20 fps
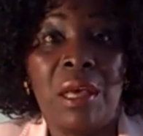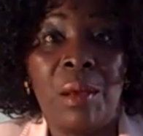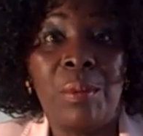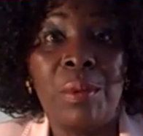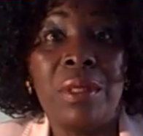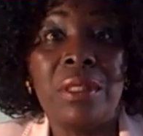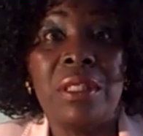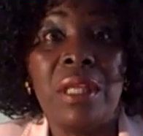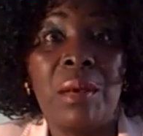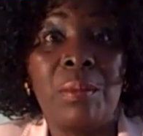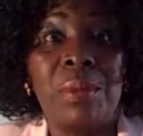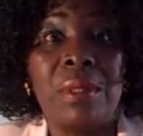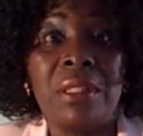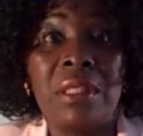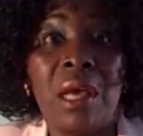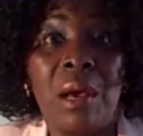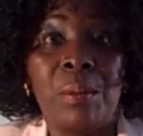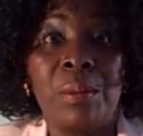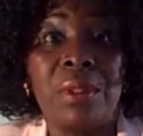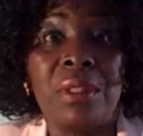
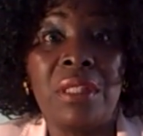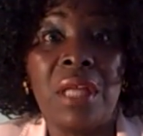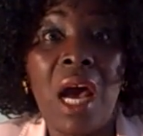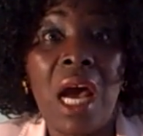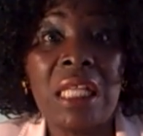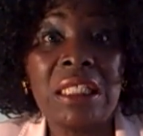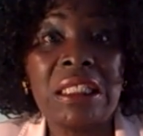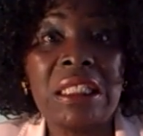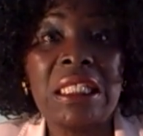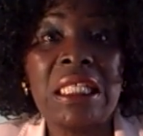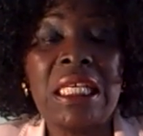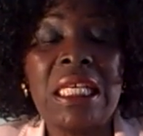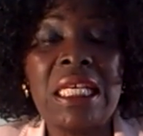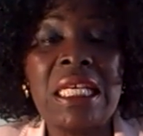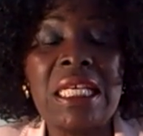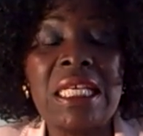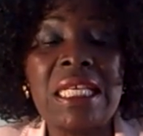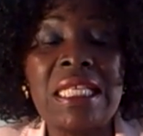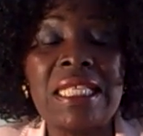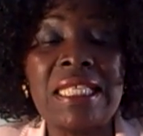
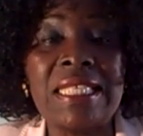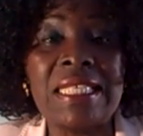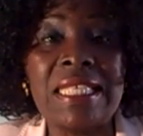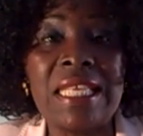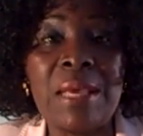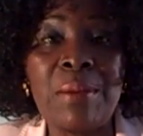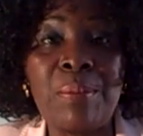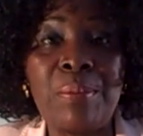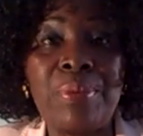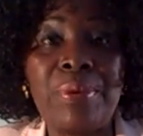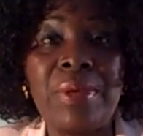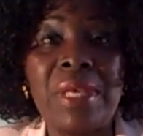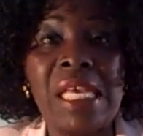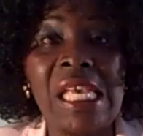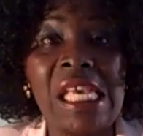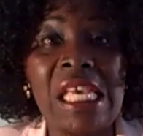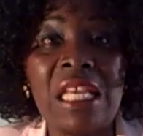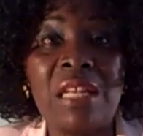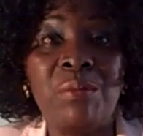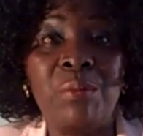
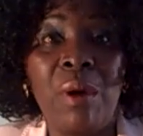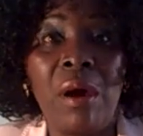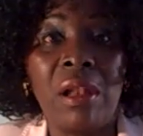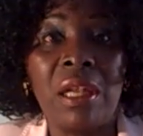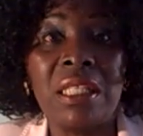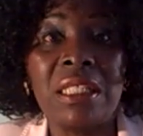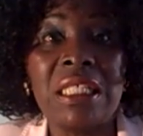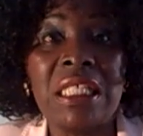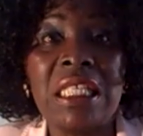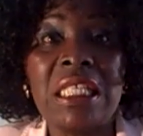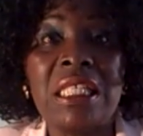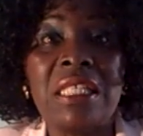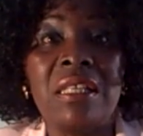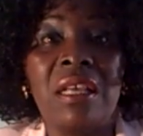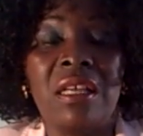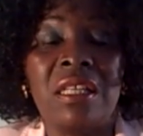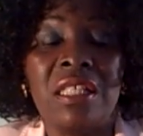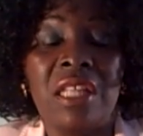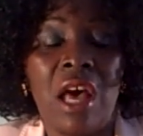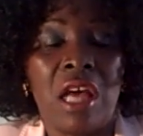
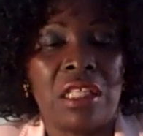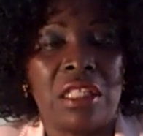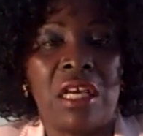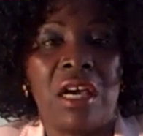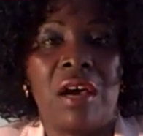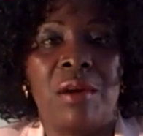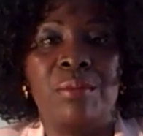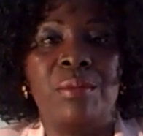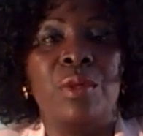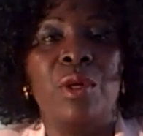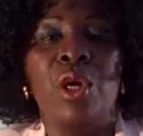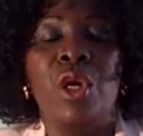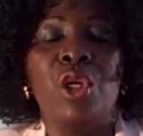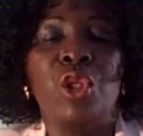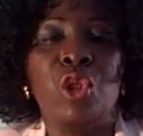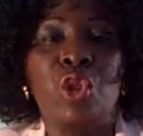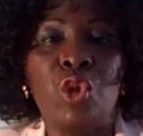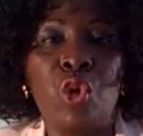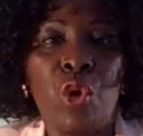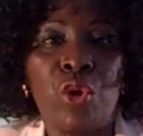www.zipinpolitics.com.
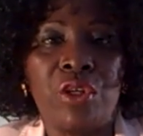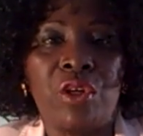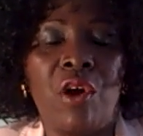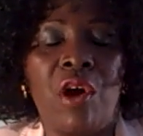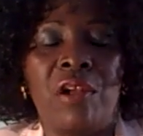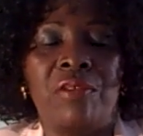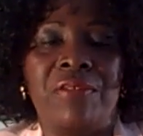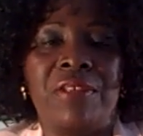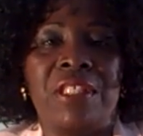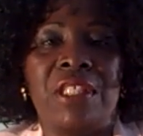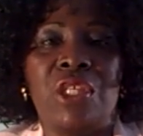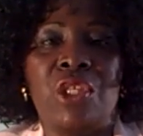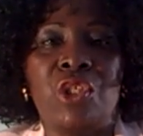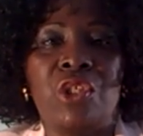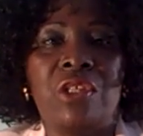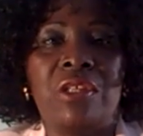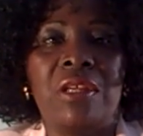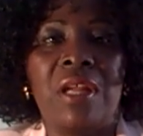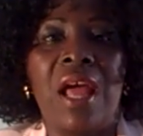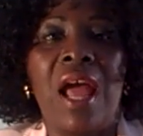Join the
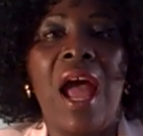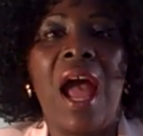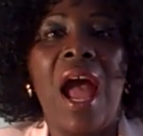conversation.